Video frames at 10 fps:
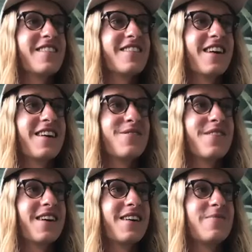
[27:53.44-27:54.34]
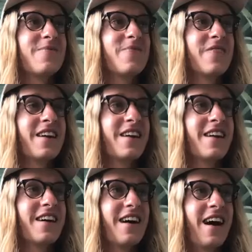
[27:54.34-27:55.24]
stuff. Um,
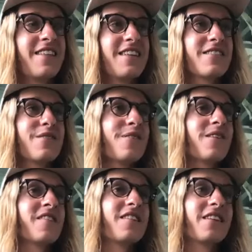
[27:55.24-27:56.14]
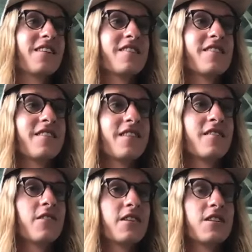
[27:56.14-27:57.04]
I think the first thing is is
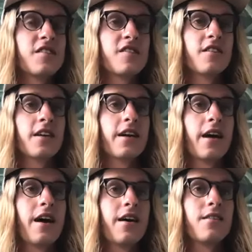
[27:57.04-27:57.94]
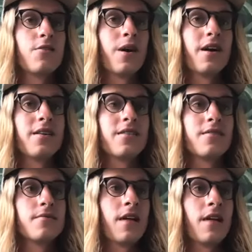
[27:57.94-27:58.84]
really just looking at
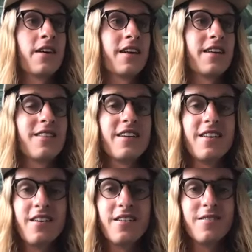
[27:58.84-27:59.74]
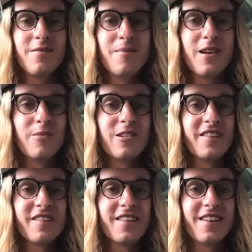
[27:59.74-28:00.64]
where how can I lead a
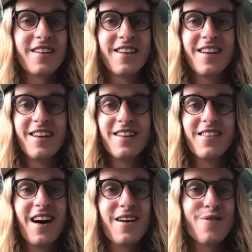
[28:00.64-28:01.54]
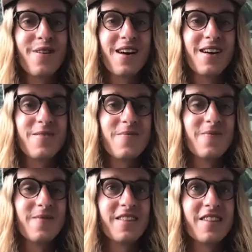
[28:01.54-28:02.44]
minimalistic life. Um,
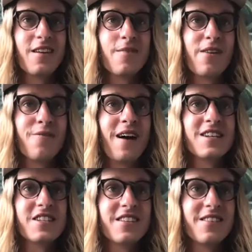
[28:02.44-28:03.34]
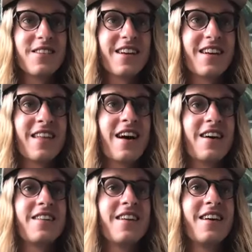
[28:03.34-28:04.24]
as I think about fashion, looking at that